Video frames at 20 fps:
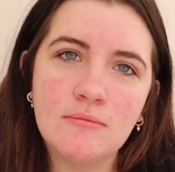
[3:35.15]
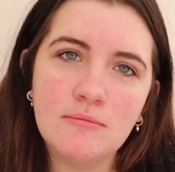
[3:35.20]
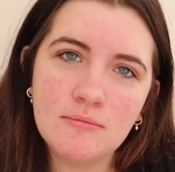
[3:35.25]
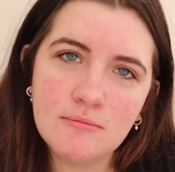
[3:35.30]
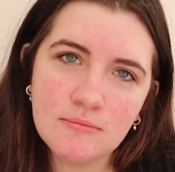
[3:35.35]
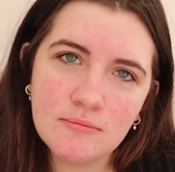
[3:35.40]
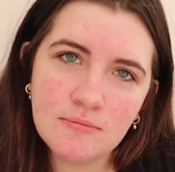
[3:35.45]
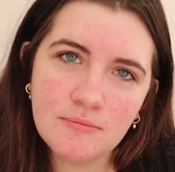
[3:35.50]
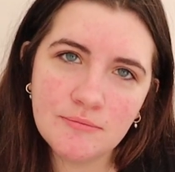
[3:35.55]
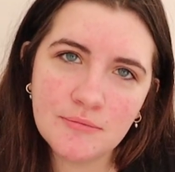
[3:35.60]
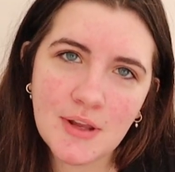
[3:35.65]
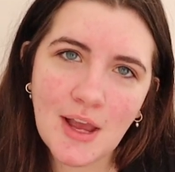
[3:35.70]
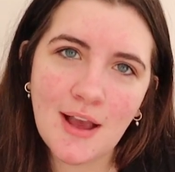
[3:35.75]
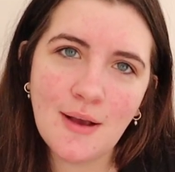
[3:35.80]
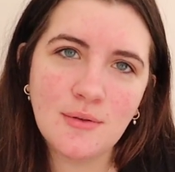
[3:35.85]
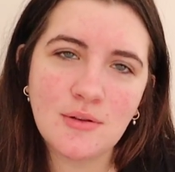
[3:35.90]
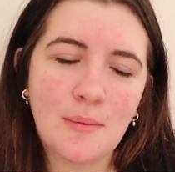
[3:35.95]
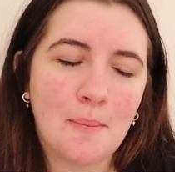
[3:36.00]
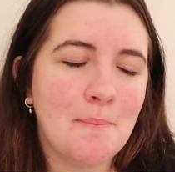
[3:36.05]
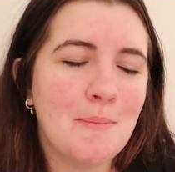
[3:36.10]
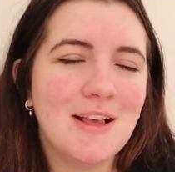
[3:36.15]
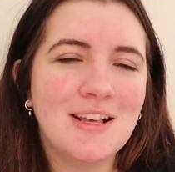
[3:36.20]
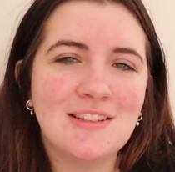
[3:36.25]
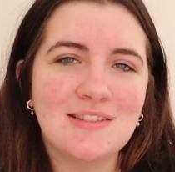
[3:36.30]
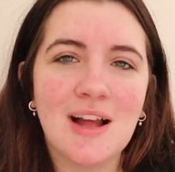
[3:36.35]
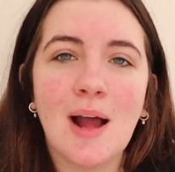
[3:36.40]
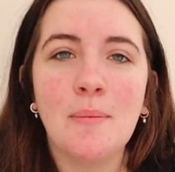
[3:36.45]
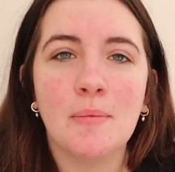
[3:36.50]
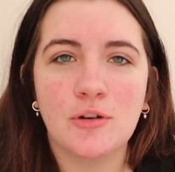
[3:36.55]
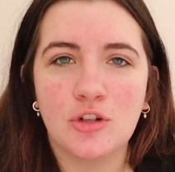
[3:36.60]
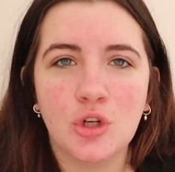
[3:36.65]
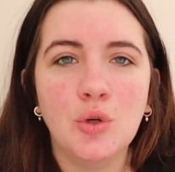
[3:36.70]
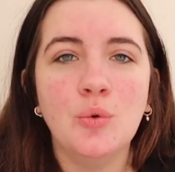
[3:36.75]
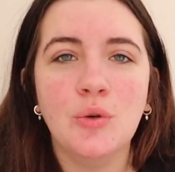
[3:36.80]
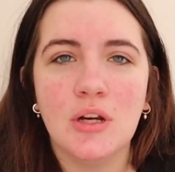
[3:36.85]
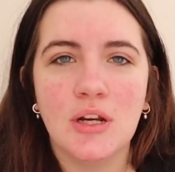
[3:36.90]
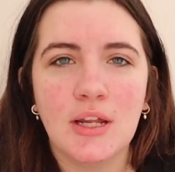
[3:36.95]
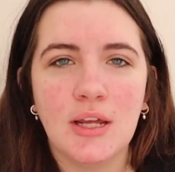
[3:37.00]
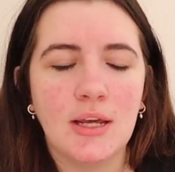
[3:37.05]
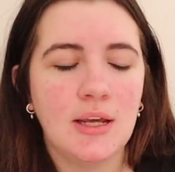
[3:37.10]
It was a missed
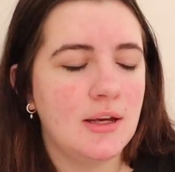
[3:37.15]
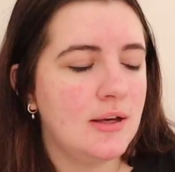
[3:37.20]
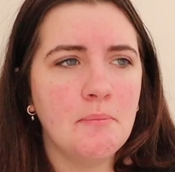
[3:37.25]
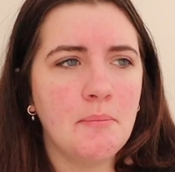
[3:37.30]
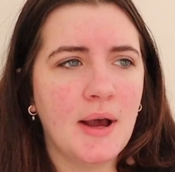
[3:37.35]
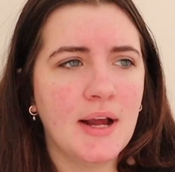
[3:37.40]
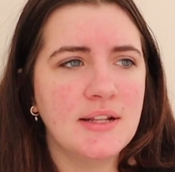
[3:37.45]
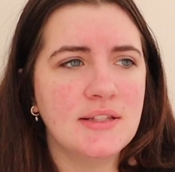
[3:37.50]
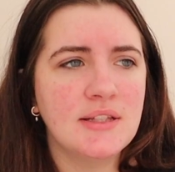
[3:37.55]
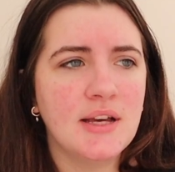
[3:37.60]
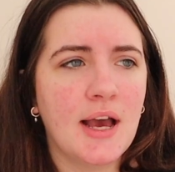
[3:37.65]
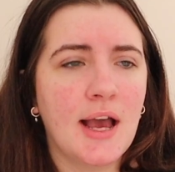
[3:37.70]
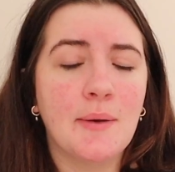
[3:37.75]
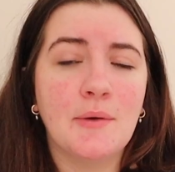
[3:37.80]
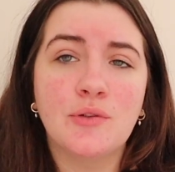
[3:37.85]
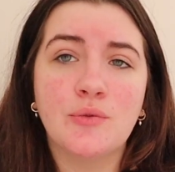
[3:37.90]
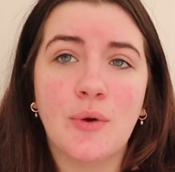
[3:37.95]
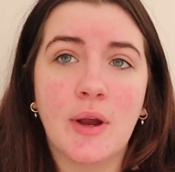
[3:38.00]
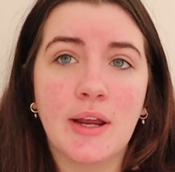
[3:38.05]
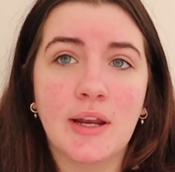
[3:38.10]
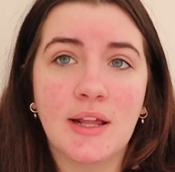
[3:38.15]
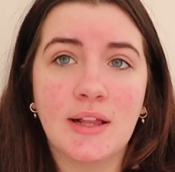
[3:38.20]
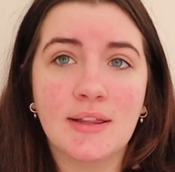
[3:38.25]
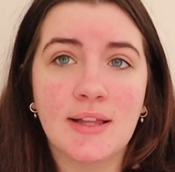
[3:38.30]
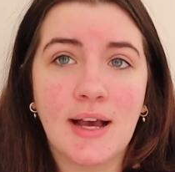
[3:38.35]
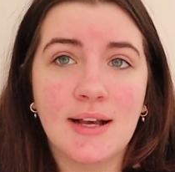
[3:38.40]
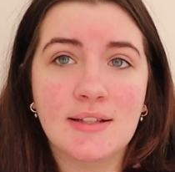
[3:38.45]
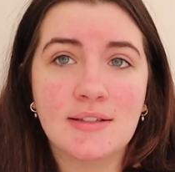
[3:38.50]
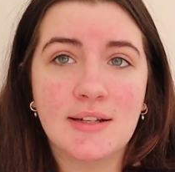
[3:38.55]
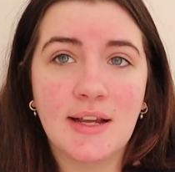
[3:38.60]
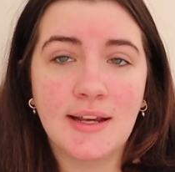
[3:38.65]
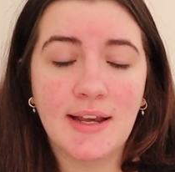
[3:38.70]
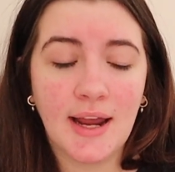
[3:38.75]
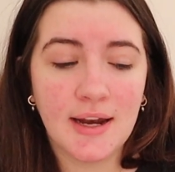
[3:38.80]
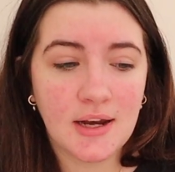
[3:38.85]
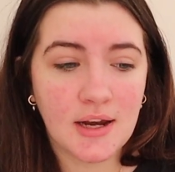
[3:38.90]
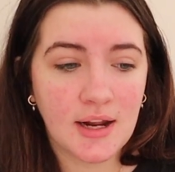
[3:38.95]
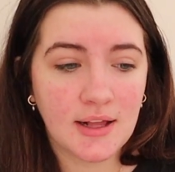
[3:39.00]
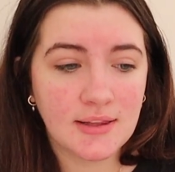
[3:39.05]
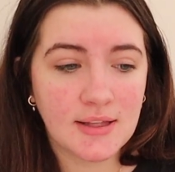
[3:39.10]
opportunity. But uh, I was writing last night,
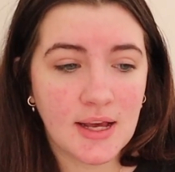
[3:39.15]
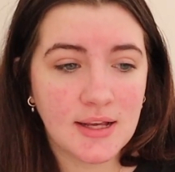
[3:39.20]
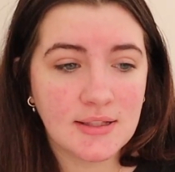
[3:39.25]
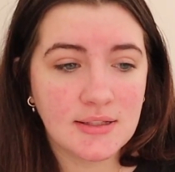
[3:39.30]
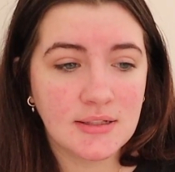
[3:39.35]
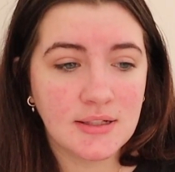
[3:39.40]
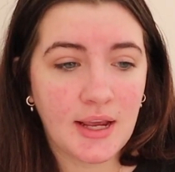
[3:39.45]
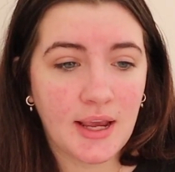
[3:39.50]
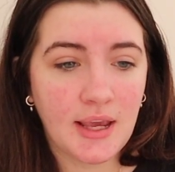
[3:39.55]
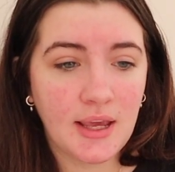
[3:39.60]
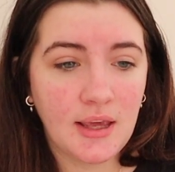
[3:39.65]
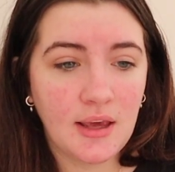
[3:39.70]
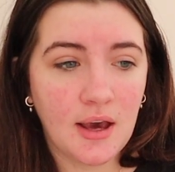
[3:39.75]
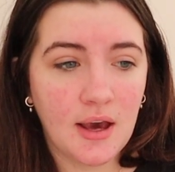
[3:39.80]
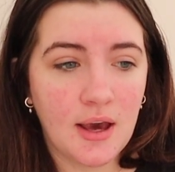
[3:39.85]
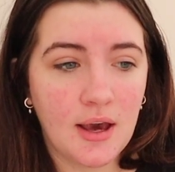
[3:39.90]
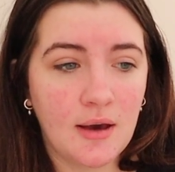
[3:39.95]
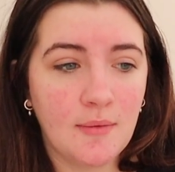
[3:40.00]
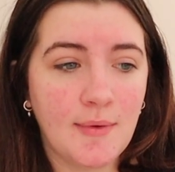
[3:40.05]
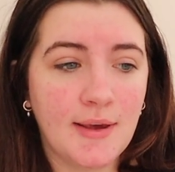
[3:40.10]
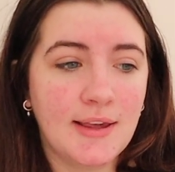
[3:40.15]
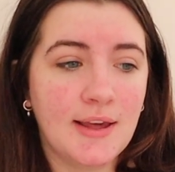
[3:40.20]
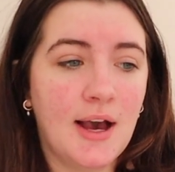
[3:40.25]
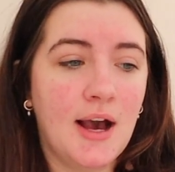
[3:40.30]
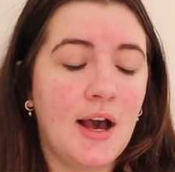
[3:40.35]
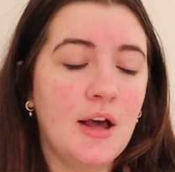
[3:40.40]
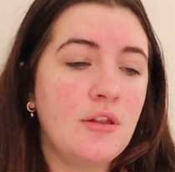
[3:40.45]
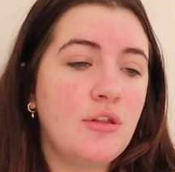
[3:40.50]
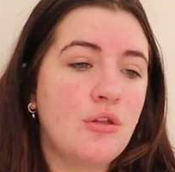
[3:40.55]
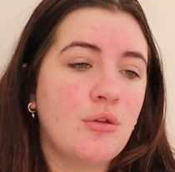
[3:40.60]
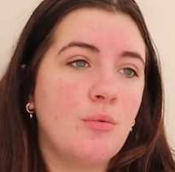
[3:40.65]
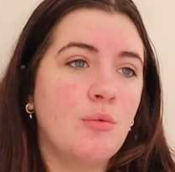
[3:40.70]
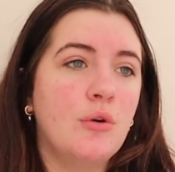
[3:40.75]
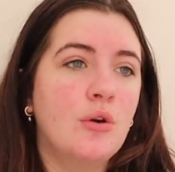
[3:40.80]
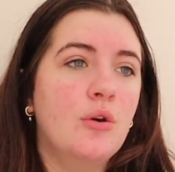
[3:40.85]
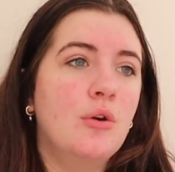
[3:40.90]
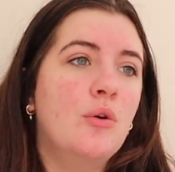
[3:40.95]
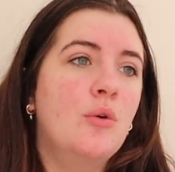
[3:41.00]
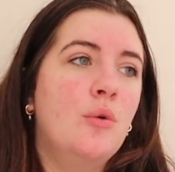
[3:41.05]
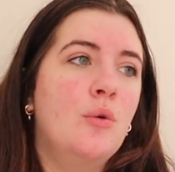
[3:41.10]
editing last night. Um, I got
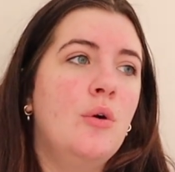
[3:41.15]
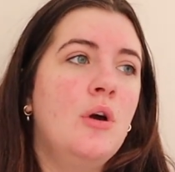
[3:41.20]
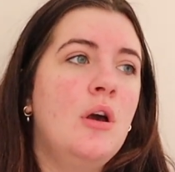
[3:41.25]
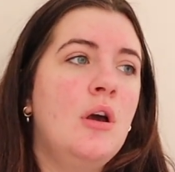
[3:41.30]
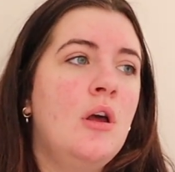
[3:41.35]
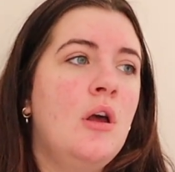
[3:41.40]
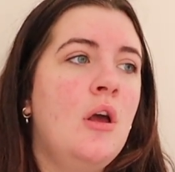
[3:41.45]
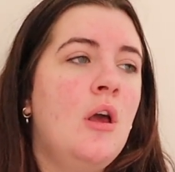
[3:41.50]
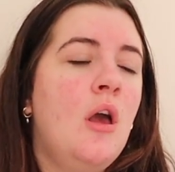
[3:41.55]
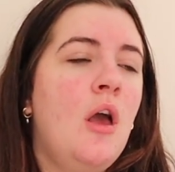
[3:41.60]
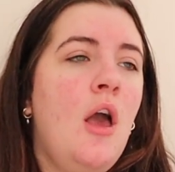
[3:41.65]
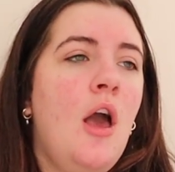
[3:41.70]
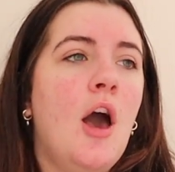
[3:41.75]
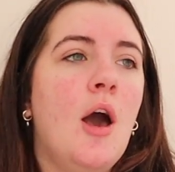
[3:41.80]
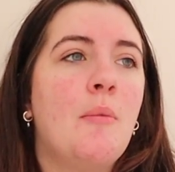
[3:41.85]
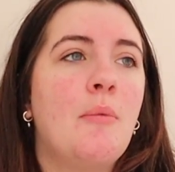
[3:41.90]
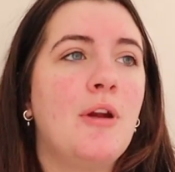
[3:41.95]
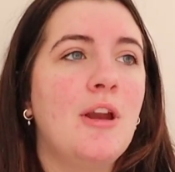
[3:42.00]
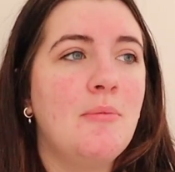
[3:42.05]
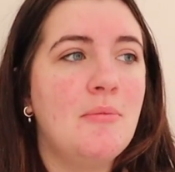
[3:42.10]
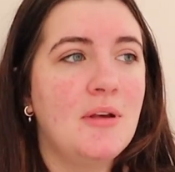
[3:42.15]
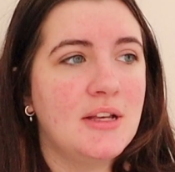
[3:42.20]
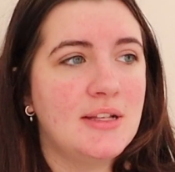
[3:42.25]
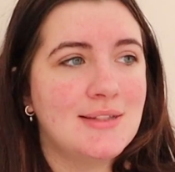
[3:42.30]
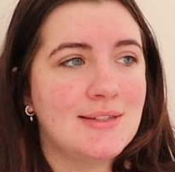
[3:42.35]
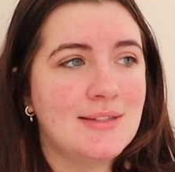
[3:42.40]
through a pretty big